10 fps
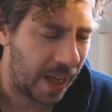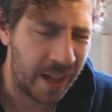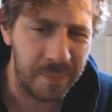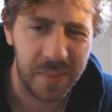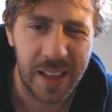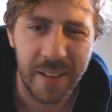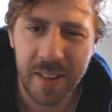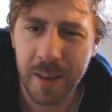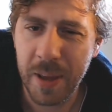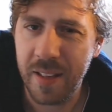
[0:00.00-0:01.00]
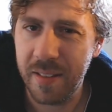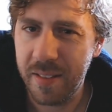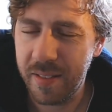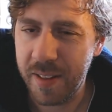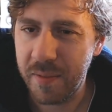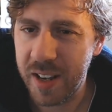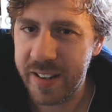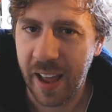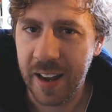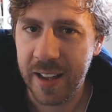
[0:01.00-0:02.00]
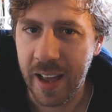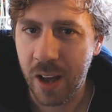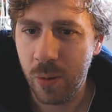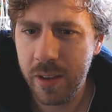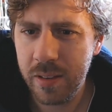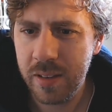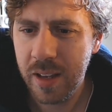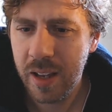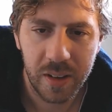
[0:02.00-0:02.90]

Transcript: I'm guessing, about 70 to 80 hours.